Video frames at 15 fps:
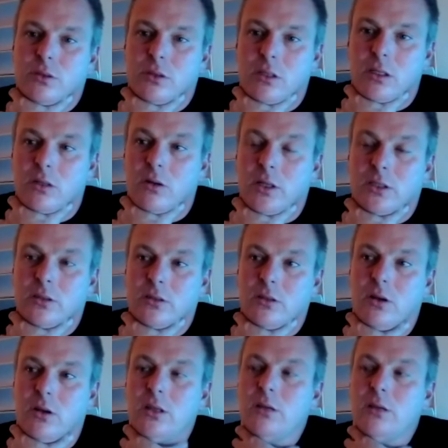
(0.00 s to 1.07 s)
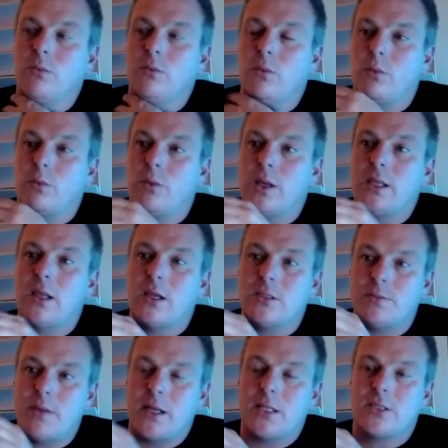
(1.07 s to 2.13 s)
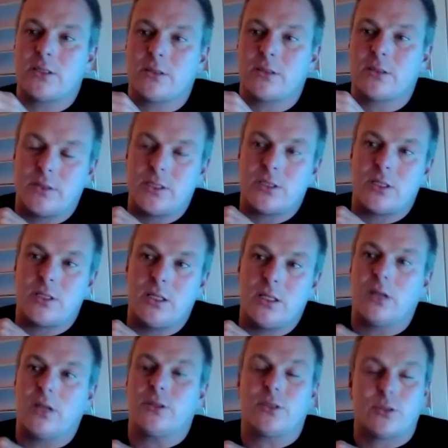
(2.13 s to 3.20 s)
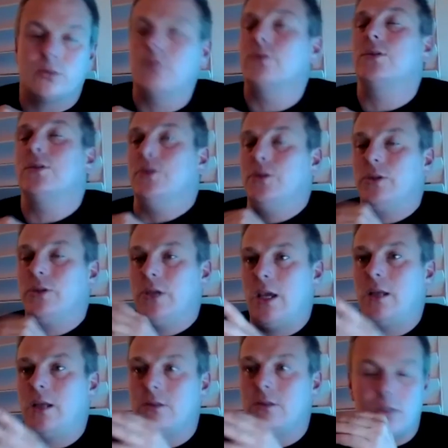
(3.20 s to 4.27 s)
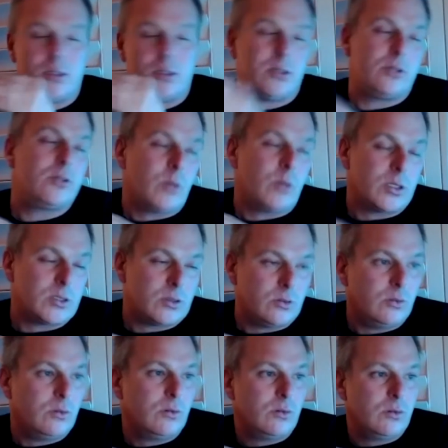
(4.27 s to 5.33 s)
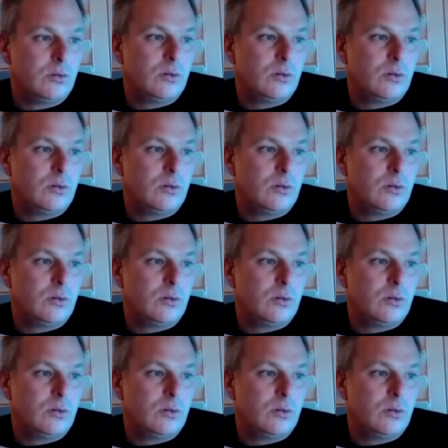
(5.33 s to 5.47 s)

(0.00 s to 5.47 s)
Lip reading: and when those managers are in those stores, you can just use one store.